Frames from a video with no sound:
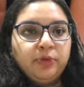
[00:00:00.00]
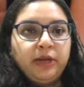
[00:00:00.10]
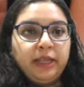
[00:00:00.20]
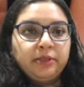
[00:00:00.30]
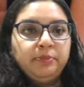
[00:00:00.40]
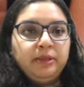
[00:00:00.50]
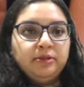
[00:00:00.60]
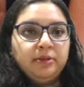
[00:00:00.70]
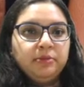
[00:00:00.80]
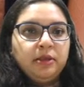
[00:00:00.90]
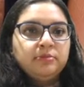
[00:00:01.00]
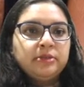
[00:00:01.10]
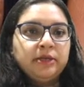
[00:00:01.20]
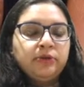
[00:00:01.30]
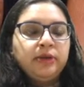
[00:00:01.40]
more like the B symptoms,
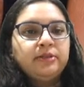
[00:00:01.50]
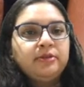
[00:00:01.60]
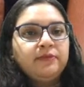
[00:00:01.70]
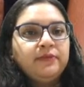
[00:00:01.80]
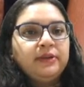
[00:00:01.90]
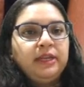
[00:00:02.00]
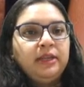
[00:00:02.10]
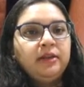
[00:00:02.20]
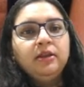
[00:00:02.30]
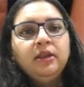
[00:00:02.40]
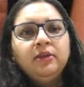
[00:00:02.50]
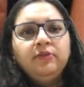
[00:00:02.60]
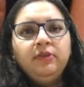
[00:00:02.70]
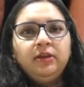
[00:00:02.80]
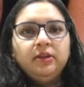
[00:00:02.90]
anorexia, fatigue and
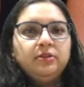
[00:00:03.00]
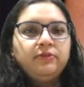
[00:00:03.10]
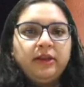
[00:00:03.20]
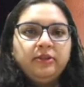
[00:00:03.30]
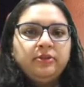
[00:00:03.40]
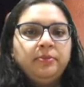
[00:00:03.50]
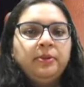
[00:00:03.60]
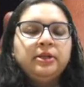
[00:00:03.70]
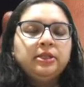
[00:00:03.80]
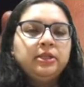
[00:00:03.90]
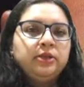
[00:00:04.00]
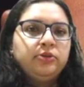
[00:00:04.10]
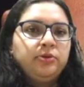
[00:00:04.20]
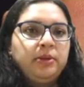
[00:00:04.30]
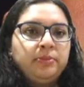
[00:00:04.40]
weakness. Very simple, nothing to
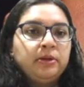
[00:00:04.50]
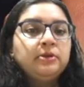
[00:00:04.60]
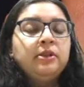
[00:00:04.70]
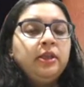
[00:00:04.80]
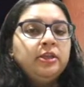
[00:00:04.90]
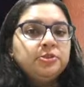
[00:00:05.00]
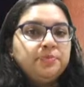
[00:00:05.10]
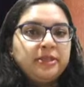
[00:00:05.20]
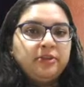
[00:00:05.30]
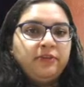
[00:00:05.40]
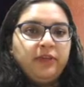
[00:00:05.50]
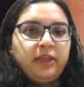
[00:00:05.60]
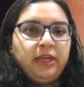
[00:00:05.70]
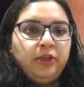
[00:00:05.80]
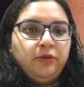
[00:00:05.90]
remember
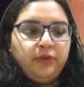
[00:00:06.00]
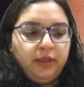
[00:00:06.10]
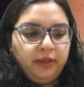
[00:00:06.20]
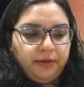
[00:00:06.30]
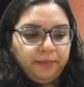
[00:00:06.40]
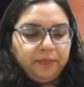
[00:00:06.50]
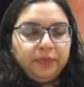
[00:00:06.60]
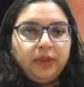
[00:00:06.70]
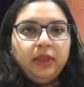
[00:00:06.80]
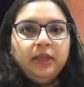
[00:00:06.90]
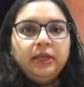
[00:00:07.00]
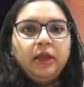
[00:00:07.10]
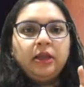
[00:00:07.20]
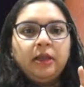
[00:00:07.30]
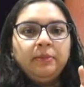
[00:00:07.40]
specifically over here.
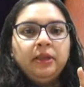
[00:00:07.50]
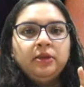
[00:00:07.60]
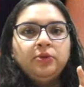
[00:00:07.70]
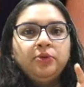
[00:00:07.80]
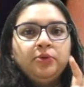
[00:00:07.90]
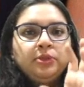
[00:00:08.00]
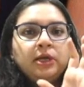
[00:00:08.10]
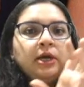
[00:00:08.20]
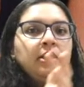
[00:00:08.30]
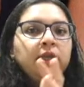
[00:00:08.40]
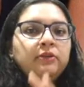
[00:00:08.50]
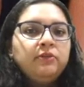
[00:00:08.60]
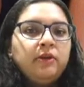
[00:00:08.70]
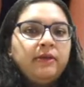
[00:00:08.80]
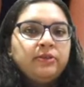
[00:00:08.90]
Now coming to the
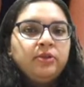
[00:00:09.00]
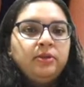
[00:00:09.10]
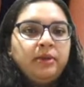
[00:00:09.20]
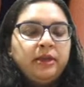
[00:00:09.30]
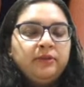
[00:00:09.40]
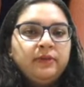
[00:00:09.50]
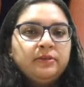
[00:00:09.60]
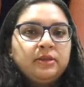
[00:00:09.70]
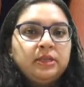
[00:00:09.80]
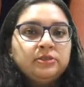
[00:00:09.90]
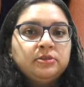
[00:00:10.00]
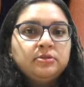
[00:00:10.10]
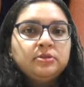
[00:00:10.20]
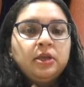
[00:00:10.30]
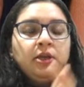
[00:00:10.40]
intravascular
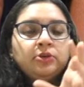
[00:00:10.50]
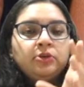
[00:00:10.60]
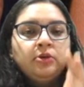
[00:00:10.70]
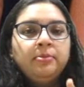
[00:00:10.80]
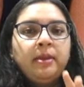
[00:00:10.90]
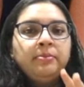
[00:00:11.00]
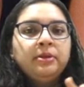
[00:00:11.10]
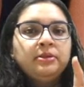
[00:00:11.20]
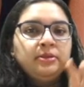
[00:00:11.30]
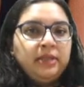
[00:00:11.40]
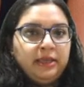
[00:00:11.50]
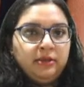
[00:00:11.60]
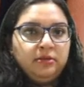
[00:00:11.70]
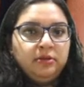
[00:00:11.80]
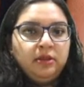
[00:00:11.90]
manifestations, to remember
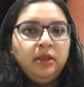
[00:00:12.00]
this,